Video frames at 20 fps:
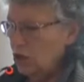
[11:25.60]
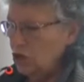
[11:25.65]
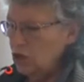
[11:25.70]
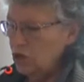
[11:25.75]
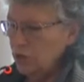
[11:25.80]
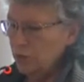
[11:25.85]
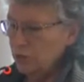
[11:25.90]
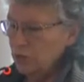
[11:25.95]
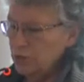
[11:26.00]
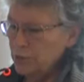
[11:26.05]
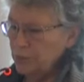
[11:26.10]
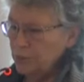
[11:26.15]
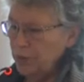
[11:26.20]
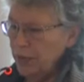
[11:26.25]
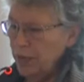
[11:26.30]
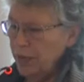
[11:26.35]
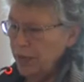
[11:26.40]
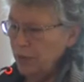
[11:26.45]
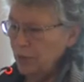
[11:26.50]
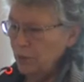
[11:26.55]
She was
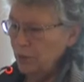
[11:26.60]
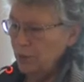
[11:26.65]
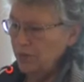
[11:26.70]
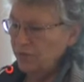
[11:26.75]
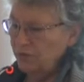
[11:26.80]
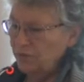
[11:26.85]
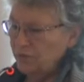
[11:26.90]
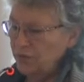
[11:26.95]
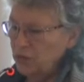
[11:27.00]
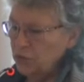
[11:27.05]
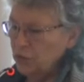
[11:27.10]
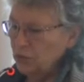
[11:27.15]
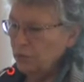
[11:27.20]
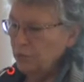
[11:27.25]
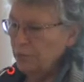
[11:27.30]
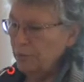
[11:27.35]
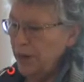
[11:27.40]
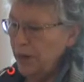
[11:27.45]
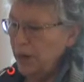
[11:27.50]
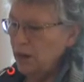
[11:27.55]
playing with visual
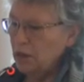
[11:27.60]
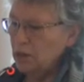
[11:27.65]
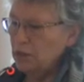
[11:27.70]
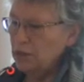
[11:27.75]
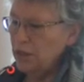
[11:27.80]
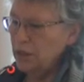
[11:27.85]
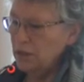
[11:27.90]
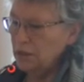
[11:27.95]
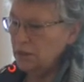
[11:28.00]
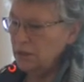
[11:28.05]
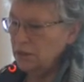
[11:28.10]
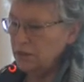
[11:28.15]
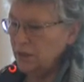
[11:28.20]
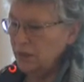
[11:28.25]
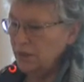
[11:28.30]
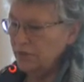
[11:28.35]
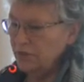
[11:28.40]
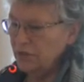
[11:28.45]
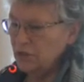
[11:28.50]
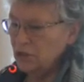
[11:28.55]
parallels
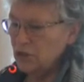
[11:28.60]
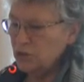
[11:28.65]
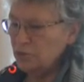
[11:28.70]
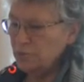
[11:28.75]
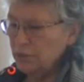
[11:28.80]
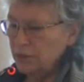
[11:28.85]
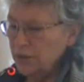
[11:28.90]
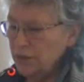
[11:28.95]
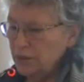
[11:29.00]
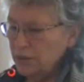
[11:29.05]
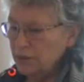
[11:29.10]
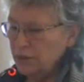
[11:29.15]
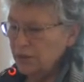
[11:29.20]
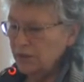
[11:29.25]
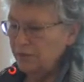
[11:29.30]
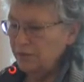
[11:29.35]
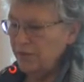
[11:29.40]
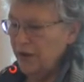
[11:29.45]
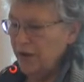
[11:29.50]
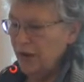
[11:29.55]
of a
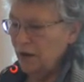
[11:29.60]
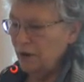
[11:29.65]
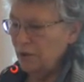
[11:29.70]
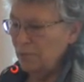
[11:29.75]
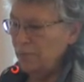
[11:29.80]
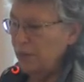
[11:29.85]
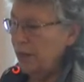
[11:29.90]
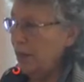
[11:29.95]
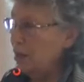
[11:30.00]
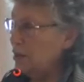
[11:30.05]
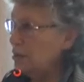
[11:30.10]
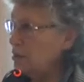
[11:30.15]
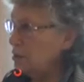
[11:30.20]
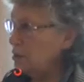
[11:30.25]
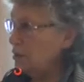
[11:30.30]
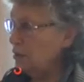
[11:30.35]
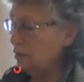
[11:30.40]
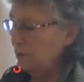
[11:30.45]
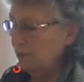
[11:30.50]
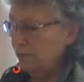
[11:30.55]
split-leaf
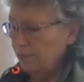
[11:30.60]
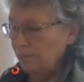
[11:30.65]
arabesque,